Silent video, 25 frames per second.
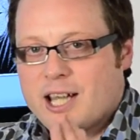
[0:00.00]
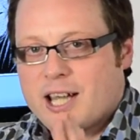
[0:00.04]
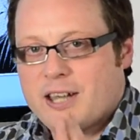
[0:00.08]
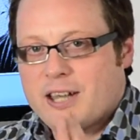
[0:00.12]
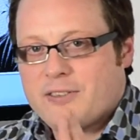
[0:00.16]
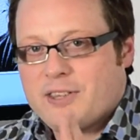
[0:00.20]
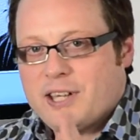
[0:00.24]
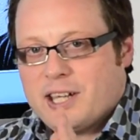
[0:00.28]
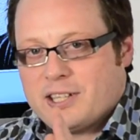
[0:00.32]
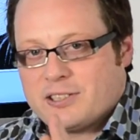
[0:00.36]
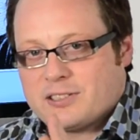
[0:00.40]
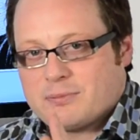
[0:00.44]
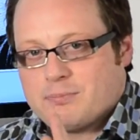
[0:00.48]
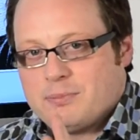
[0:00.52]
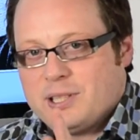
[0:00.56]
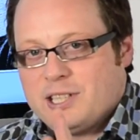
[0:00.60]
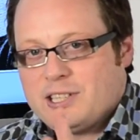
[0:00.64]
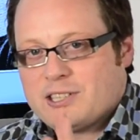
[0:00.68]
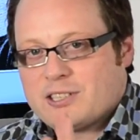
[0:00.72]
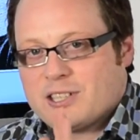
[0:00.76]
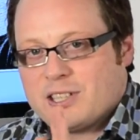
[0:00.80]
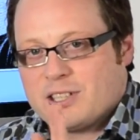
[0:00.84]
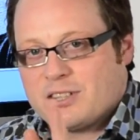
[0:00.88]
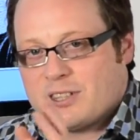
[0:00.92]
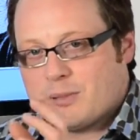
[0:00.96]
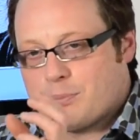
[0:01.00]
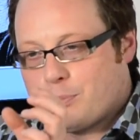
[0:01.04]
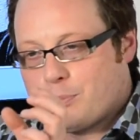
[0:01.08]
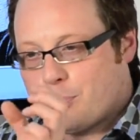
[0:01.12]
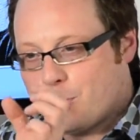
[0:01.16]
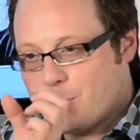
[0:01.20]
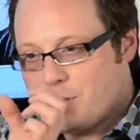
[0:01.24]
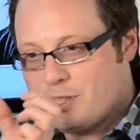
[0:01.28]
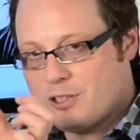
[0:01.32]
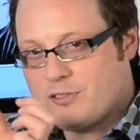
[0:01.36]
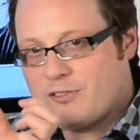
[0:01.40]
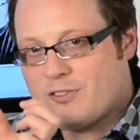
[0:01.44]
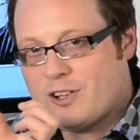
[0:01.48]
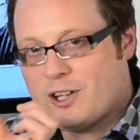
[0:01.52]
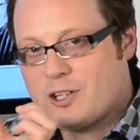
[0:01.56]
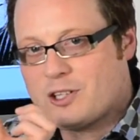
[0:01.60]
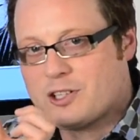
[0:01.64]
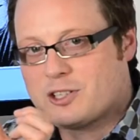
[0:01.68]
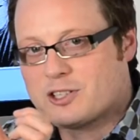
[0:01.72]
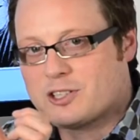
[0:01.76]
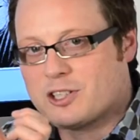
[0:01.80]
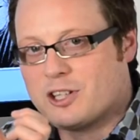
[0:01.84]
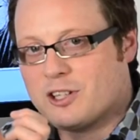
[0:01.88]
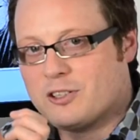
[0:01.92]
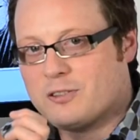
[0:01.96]
and that means that the point you
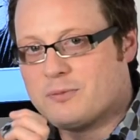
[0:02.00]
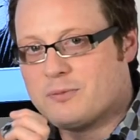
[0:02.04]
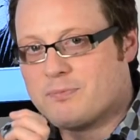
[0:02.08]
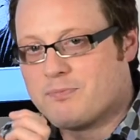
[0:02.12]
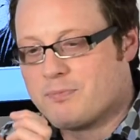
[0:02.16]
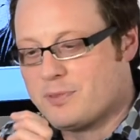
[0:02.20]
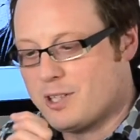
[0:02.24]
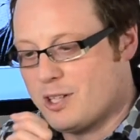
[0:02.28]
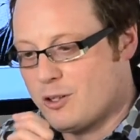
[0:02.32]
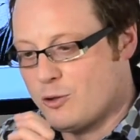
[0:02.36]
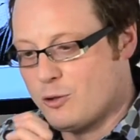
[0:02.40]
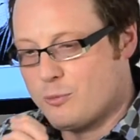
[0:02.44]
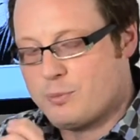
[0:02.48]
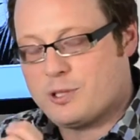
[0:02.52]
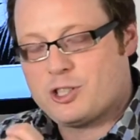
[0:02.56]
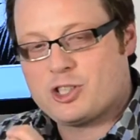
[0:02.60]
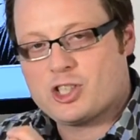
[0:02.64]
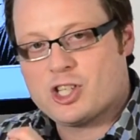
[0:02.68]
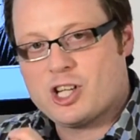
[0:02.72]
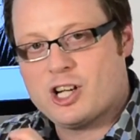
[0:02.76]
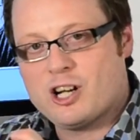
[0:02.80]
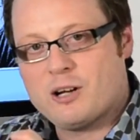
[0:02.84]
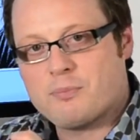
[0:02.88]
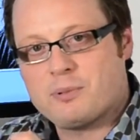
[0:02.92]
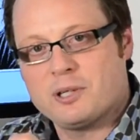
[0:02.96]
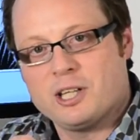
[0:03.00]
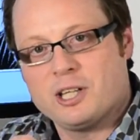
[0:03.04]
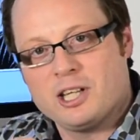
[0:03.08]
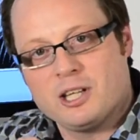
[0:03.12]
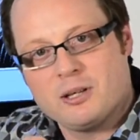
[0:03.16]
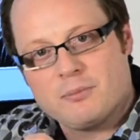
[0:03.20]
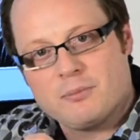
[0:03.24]
focus on will be sharp,